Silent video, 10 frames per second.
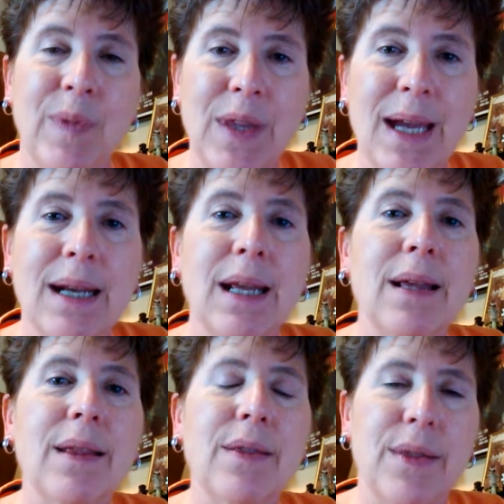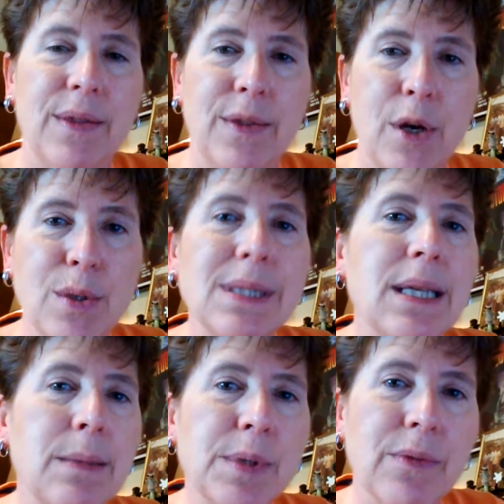then those
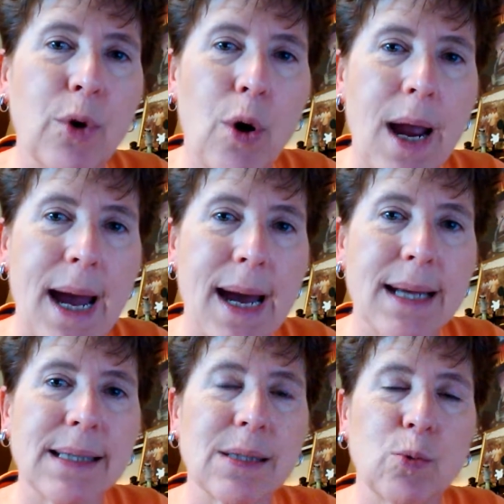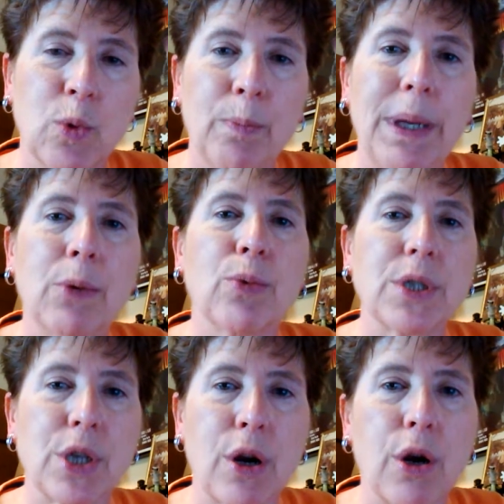tips of grass will be
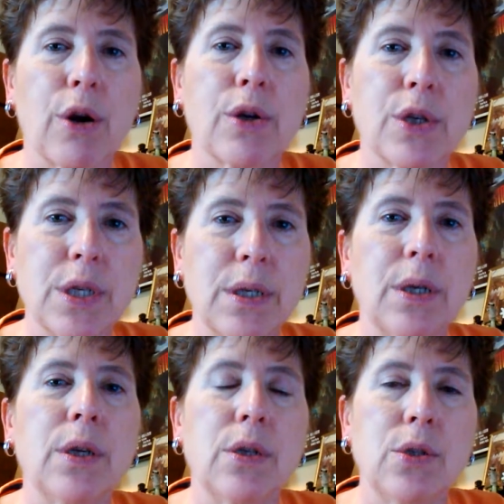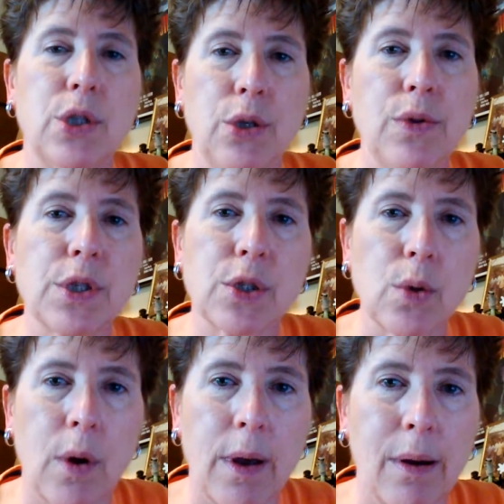returned to the
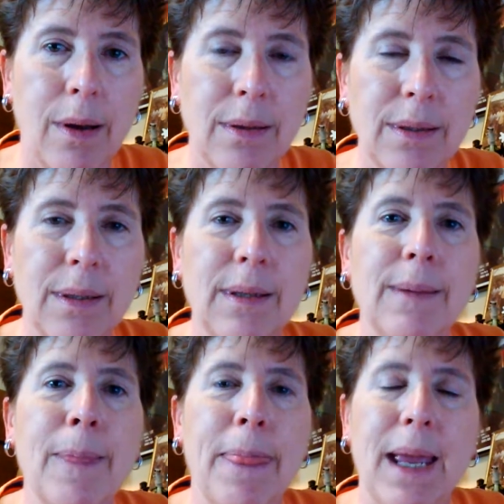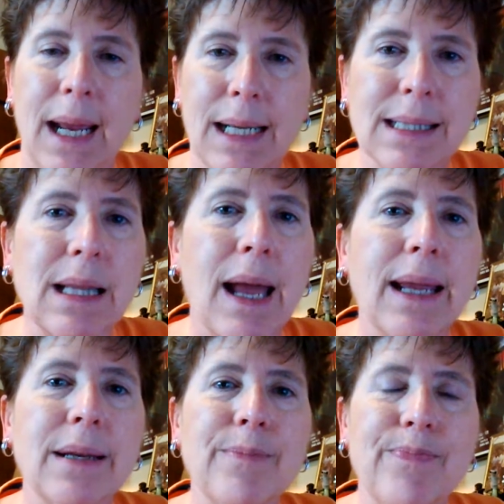soil, and it's
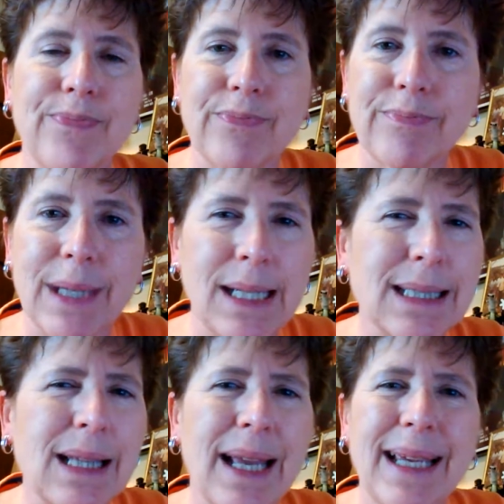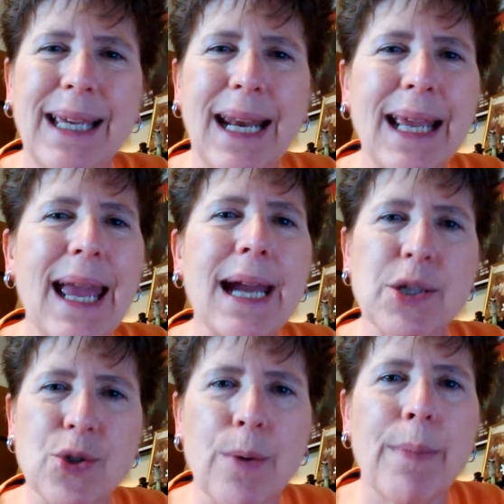like getting
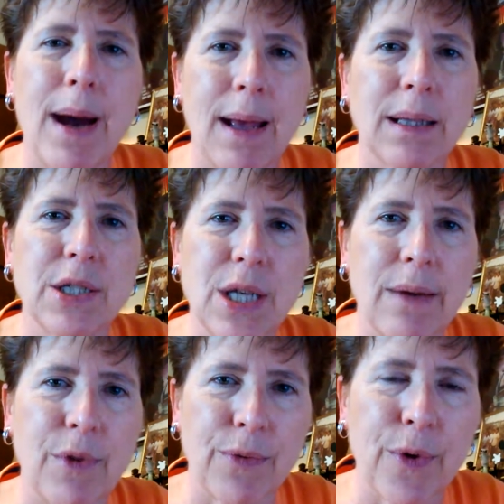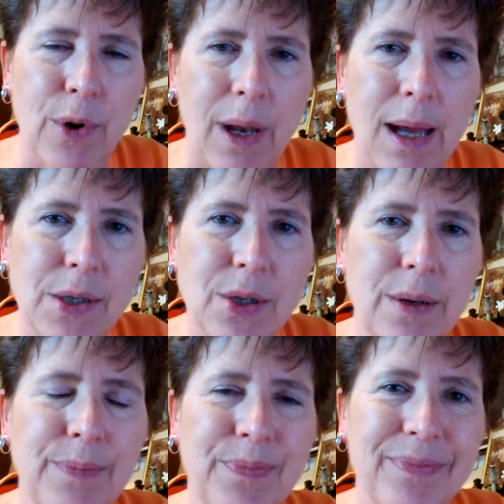extra mileage out of your fertilizer.
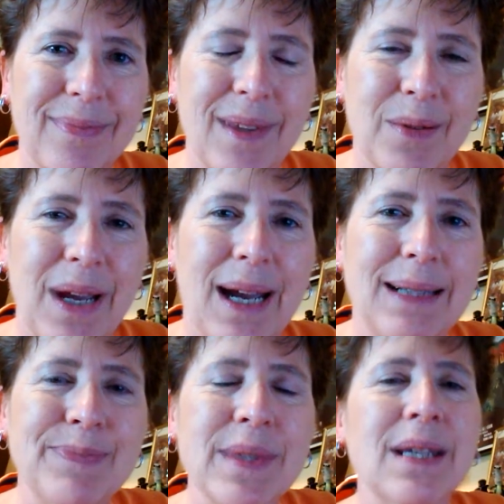Okay?